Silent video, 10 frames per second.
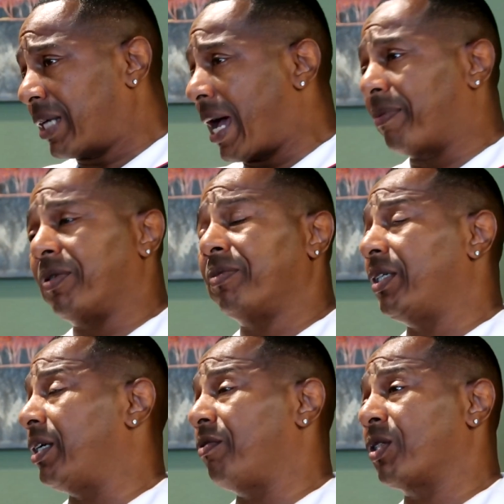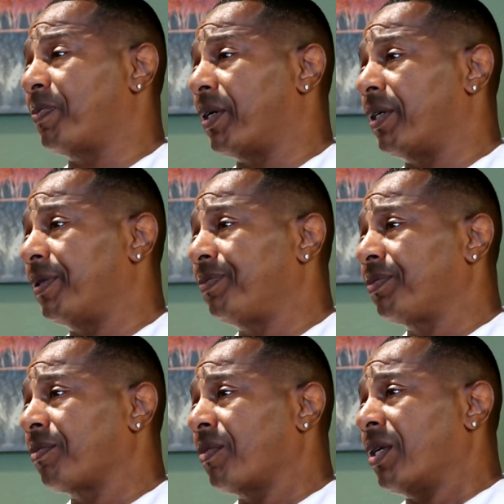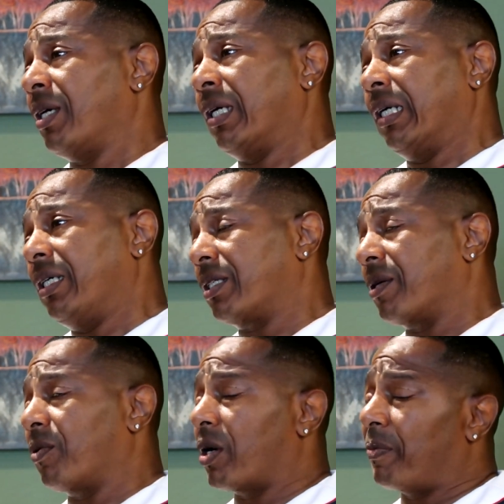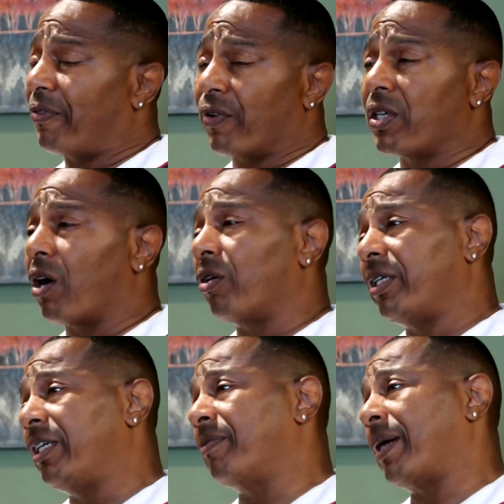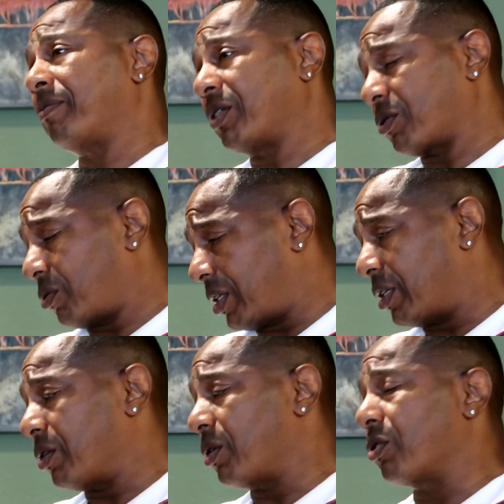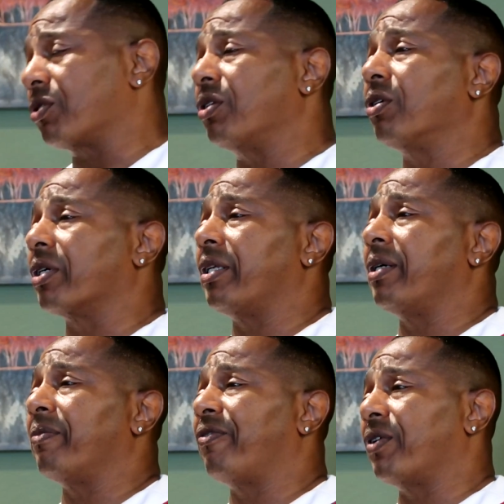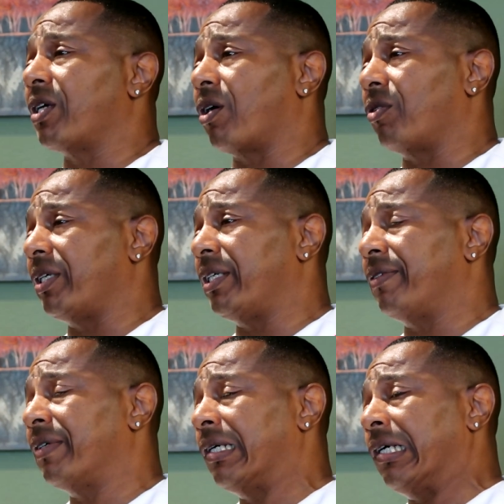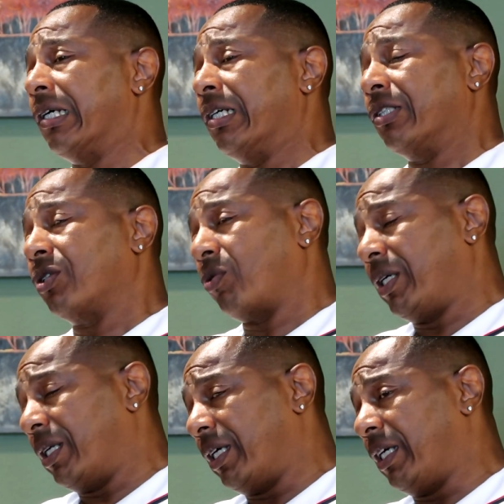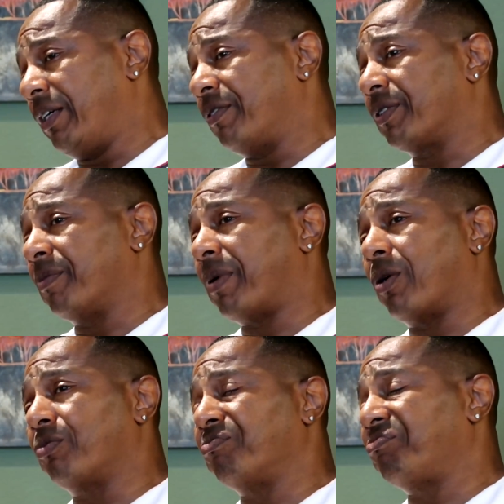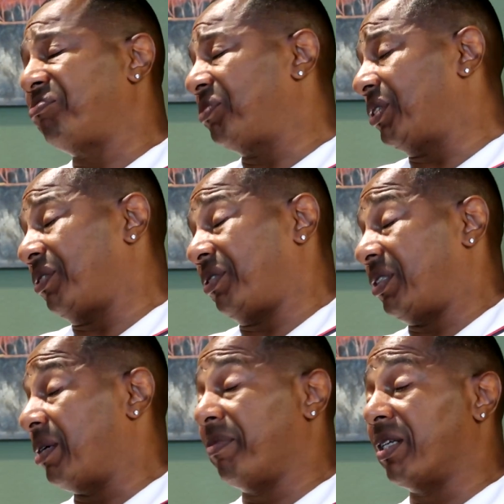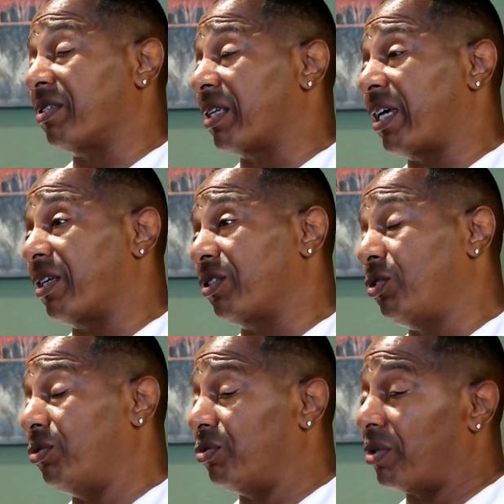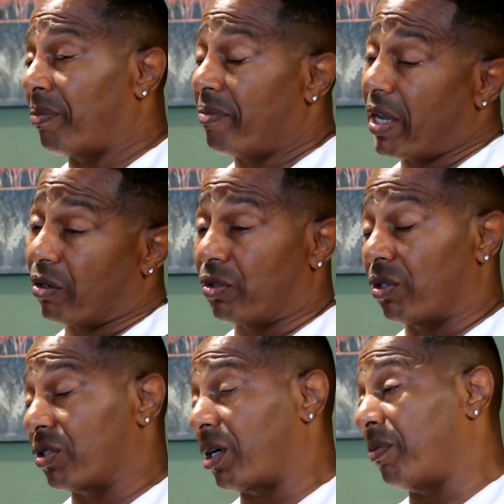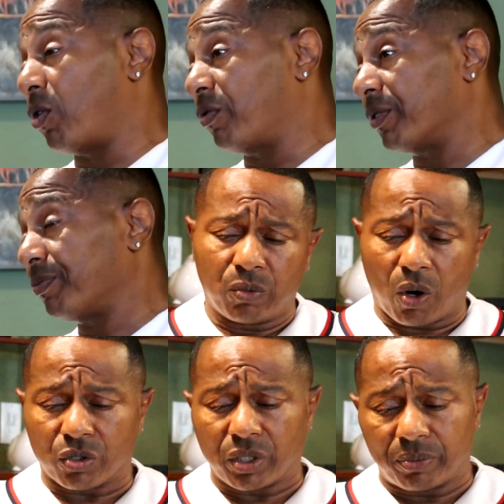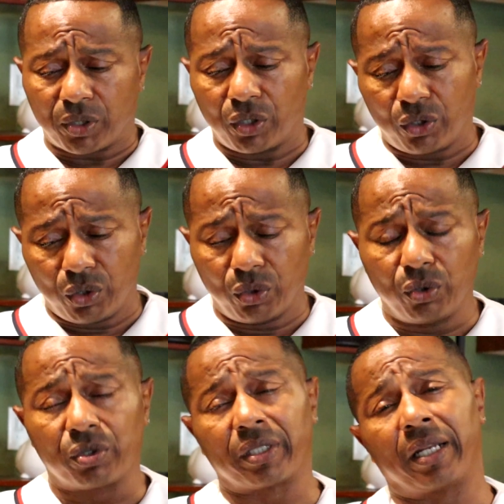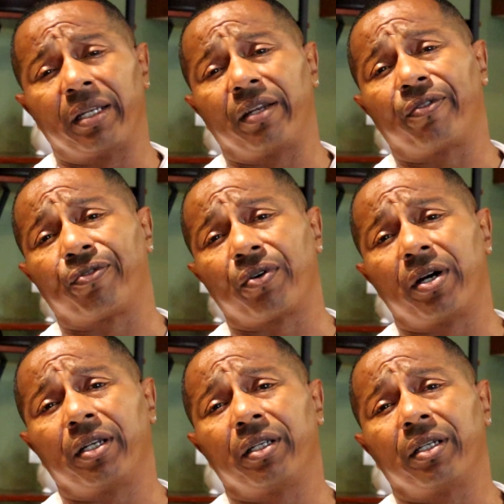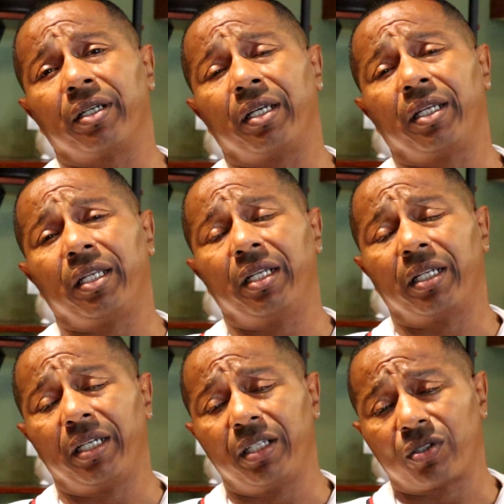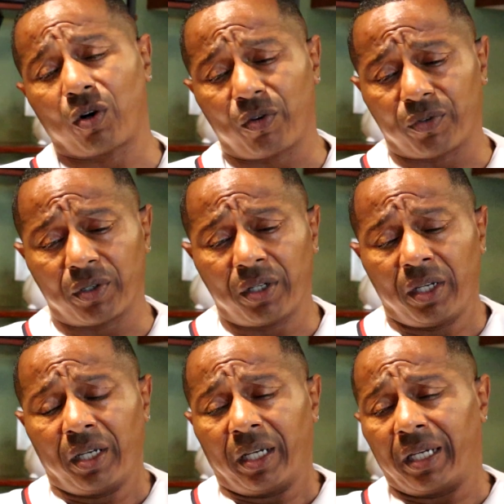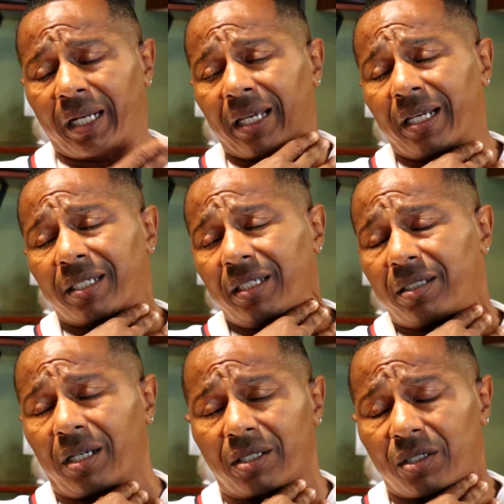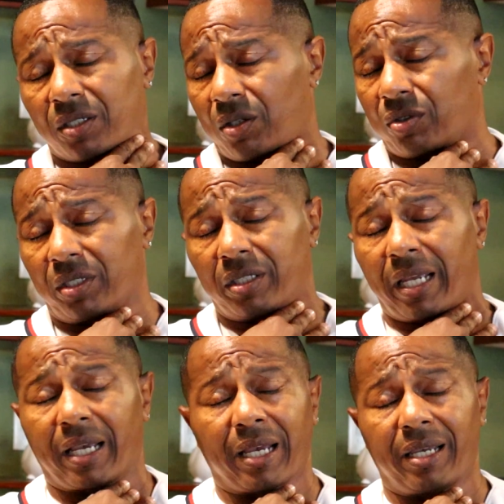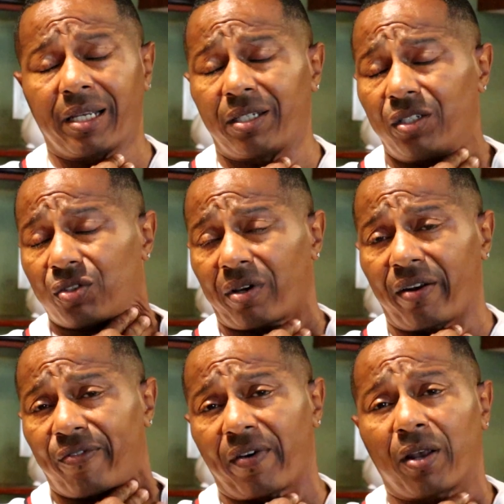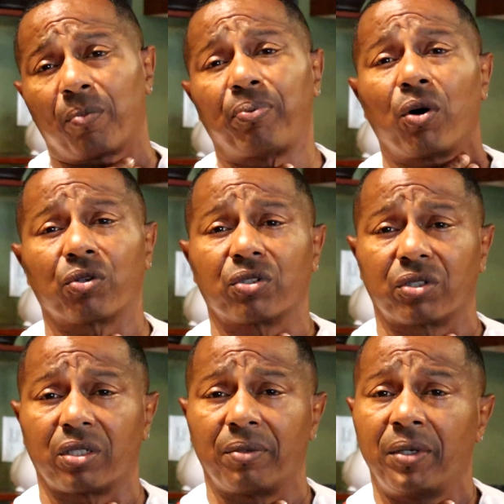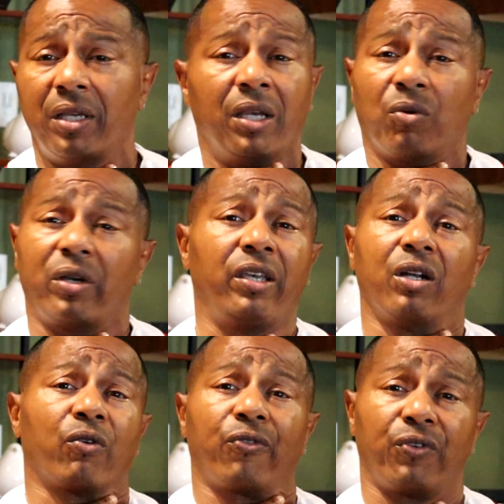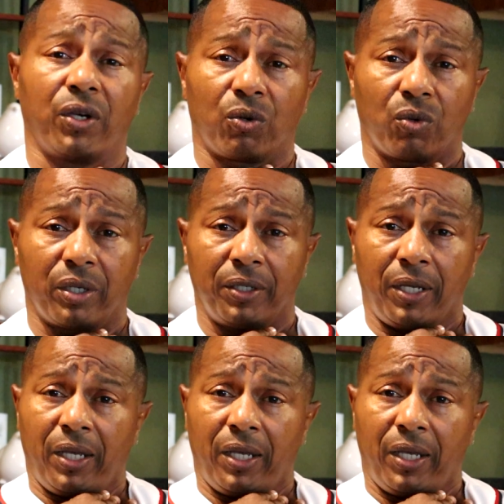tapped him. He didn't respond. He said, Well, before y'all leave, man, I'm just going to get the nurse to look at him before y'all leave. So he leaves, and about 10 minutes later, a male nurse come over. He walks up to the dude sitting at the front, and he leans over, and I guess he touches on his neck. I guess he's trying to find a pulse or something, where well, he don't feel one.